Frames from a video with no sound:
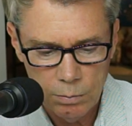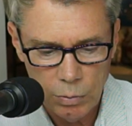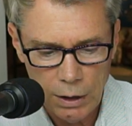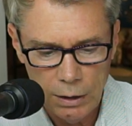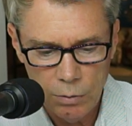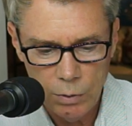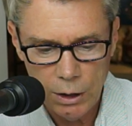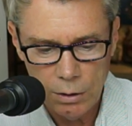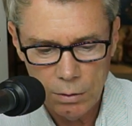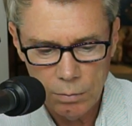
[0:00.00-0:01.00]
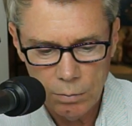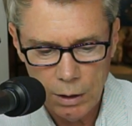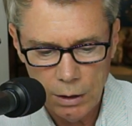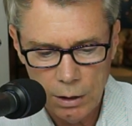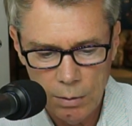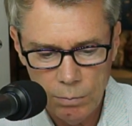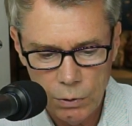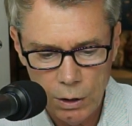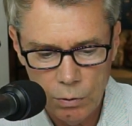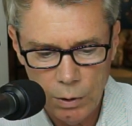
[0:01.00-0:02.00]
probably in a week. They come
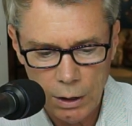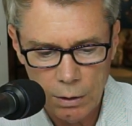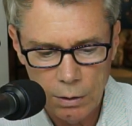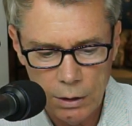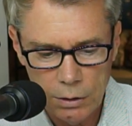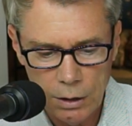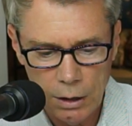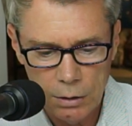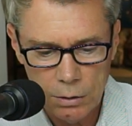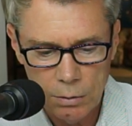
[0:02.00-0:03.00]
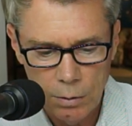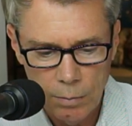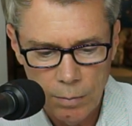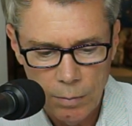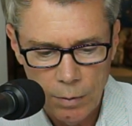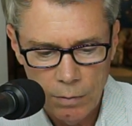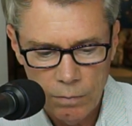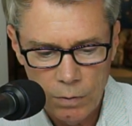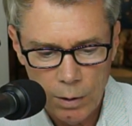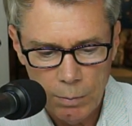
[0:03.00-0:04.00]
pretty quick these days
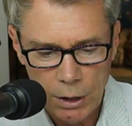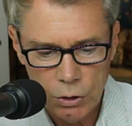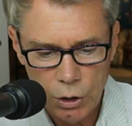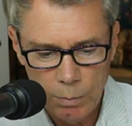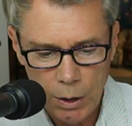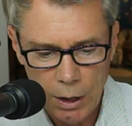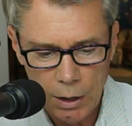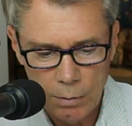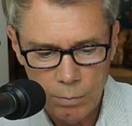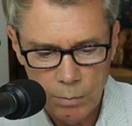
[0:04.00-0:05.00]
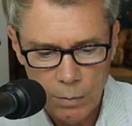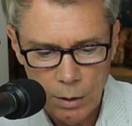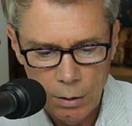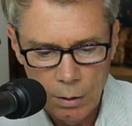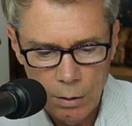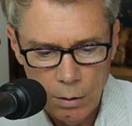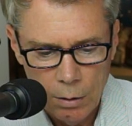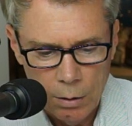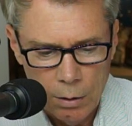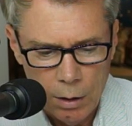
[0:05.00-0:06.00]
from Japan.
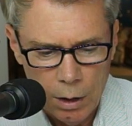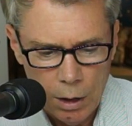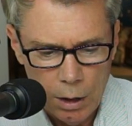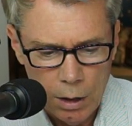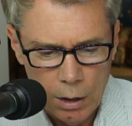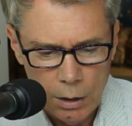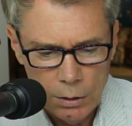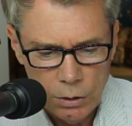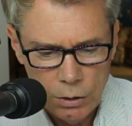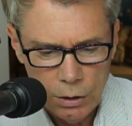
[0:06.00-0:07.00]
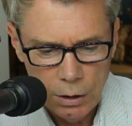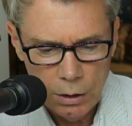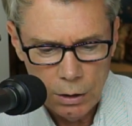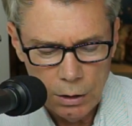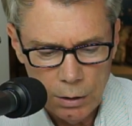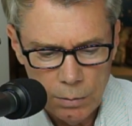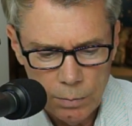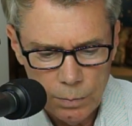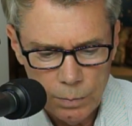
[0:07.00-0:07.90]
Uh, let's see.